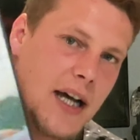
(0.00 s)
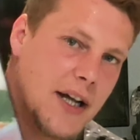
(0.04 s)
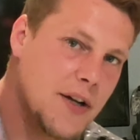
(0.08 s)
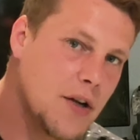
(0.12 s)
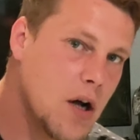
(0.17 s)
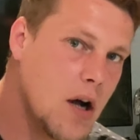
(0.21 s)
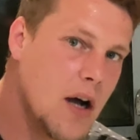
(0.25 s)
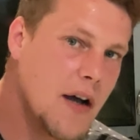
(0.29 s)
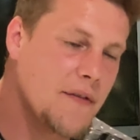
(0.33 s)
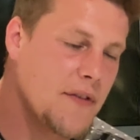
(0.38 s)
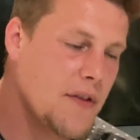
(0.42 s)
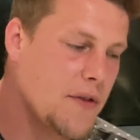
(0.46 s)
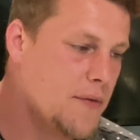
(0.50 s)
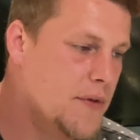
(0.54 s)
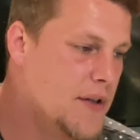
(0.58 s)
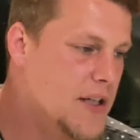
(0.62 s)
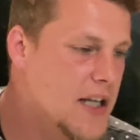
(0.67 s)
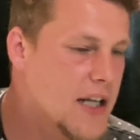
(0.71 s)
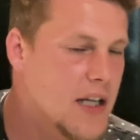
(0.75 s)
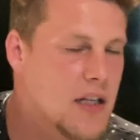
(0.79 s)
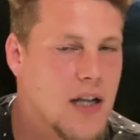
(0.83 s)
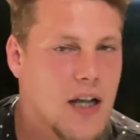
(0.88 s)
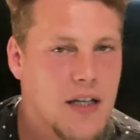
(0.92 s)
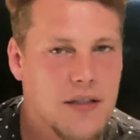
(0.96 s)
I don't have the
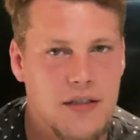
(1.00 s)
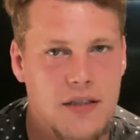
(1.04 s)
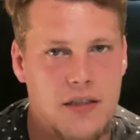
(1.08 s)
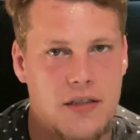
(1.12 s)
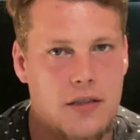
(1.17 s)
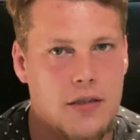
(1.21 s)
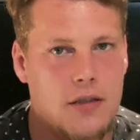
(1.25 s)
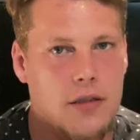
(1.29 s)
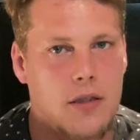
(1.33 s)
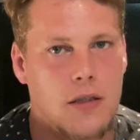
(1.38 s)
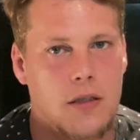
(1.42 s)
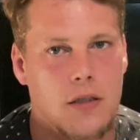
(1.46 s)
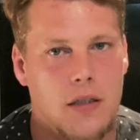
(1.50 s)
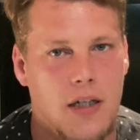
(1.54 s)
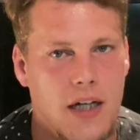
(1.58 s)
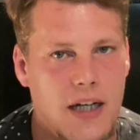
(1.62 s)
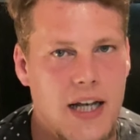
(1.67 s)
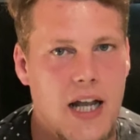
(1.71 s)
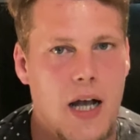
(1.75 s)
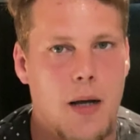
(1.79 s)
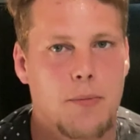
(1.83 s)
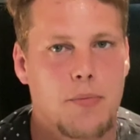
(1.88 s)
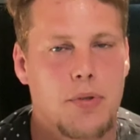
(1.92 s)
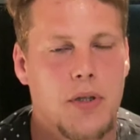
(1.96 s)
3D glasses, so
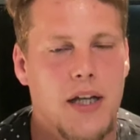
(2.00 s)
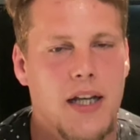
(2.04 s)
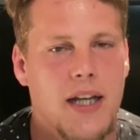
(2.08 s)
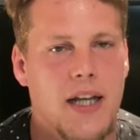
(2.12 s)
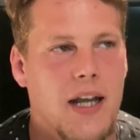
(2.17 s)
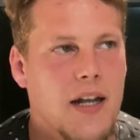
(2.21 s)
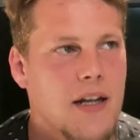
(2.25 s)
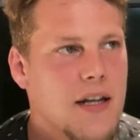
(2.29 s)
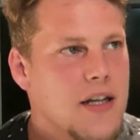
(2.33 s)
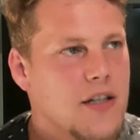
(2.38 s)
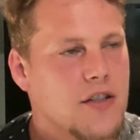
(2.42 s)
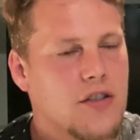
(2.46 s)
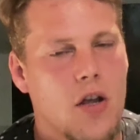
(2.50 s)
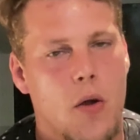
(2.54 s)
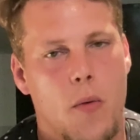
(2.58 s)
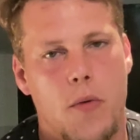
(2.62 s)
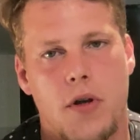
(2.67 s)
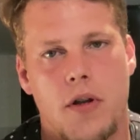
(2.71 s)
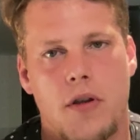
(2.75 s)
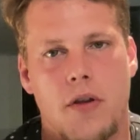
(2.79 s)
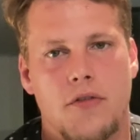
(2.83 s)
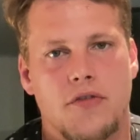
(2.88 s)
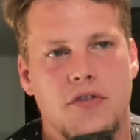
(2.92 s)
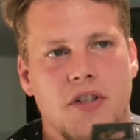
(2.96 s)
I can't play it, and it's not
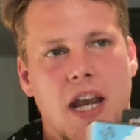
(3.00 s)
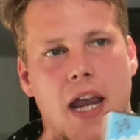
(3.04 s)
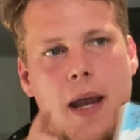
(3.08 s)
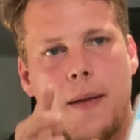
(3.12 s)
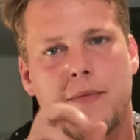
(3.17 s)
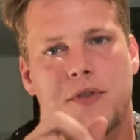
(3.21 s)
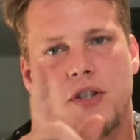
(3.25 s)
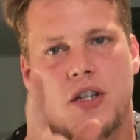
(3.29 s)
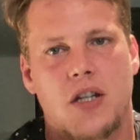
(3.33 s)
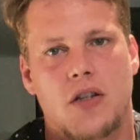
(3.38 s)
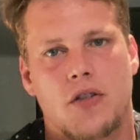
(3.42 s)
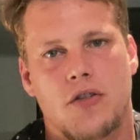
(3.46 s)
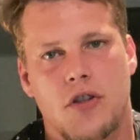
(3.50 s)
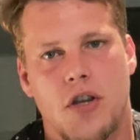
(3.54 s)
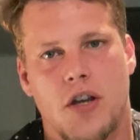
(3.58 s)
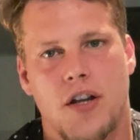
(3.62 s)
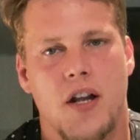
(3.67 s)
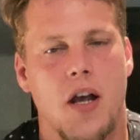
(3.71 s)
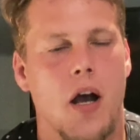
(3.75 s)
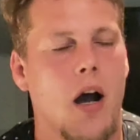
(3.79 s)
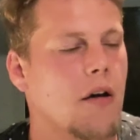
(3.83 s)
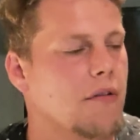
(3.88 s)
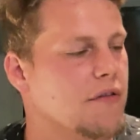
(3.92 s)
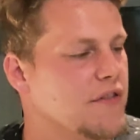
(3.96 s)
one of those games you can
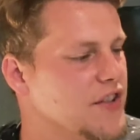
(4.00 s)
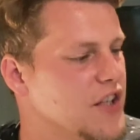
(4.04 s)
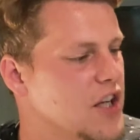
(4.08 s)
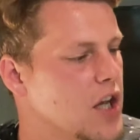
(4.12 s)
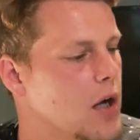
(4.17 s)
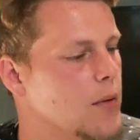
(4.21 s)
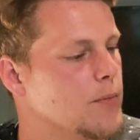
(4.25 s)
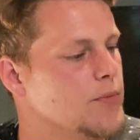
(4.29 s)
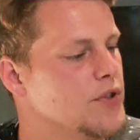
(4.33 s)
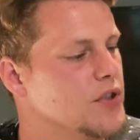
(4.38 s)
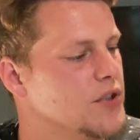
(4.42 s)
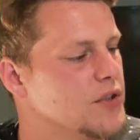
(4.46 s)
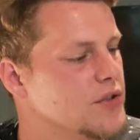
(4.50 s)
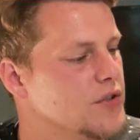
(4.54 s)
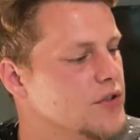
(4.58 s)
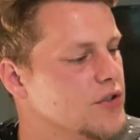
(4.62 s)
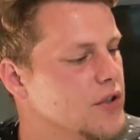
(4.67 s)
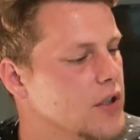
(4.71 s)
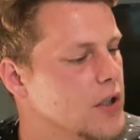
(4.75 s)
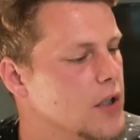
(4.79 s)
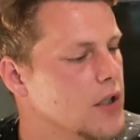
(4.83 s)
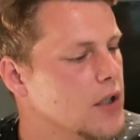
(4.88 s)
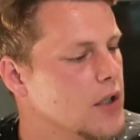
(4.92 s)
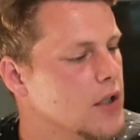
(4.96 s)
turn it off in the
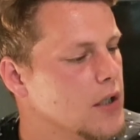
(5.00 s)
options.